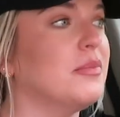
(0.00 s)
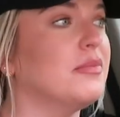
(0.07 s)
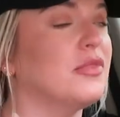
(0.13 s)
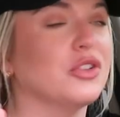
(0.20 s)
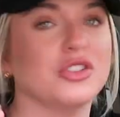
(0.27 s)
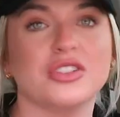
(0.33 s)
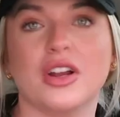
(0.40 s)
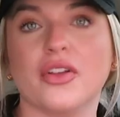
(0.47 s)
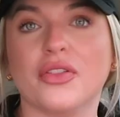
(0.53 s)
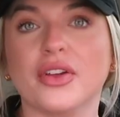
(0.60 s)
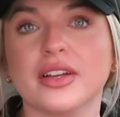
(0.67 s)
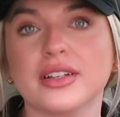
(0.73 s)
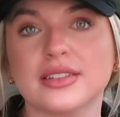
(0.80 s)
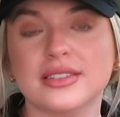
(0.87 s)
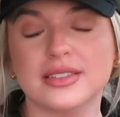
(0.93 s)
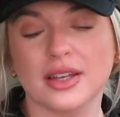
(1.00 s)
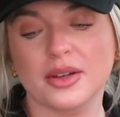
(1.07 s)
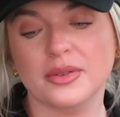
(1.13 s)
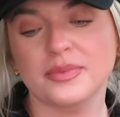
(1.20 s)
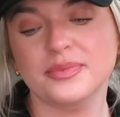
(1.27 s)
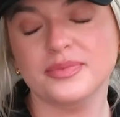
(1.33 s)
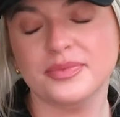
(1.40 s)
There's nothing.
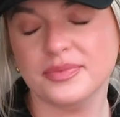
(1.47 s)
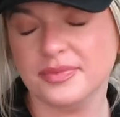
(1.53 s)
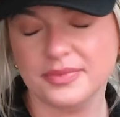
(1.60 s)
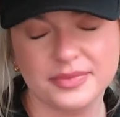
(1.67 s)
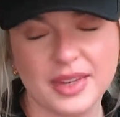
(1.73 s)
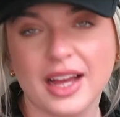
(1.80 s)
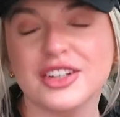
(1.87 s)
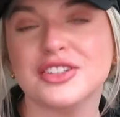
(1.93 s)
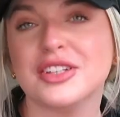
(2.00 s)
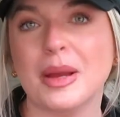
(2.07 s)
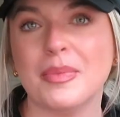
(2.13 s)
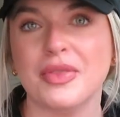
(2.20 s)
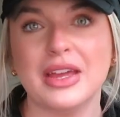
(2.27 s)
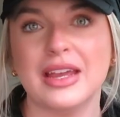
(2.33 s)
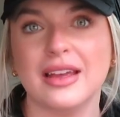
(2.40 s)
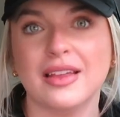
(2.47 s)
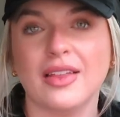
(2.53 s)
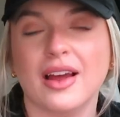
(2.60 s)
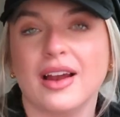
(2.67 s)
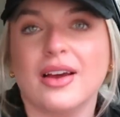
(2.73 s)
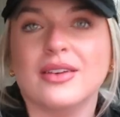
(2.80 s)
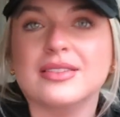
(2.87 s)
So I just kept thinking
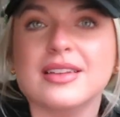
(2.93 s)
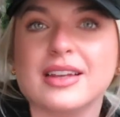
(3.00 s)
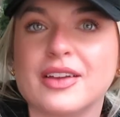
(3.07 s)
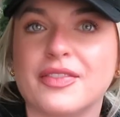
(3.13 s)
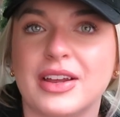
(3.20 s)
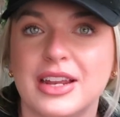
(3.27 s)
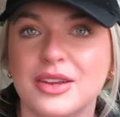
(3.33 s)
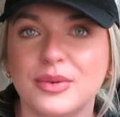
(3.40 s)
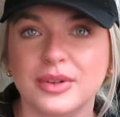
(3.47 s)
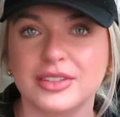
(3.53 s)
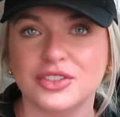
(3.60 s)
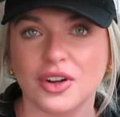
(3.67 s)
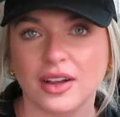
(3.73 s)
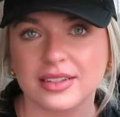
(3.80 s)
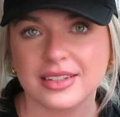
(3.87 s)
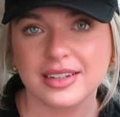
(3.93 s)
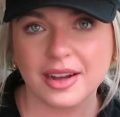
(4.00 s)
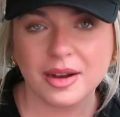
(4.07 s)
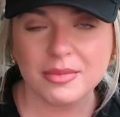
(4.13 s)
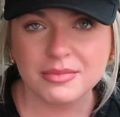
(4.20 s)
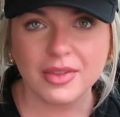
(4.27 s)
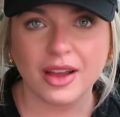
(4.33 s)
that. I was like, if anyone tries to
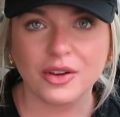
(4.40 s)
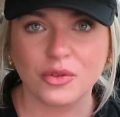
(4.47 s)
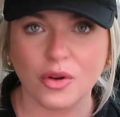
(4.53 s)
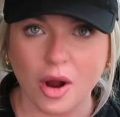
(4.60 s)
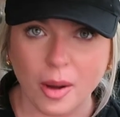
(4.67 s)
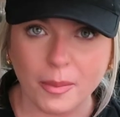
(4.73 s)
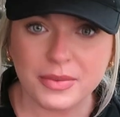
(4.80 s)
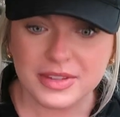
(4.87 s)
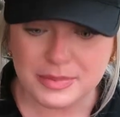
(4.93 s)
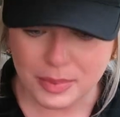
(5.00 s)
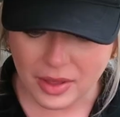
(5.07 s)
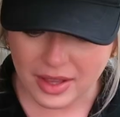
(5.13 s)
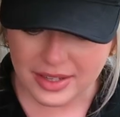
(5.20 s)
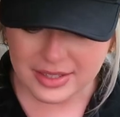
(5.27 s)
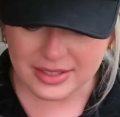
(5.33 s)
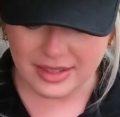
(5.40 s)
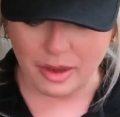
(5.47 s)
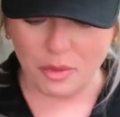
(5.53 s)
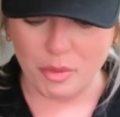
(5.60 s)
come like rob this place, they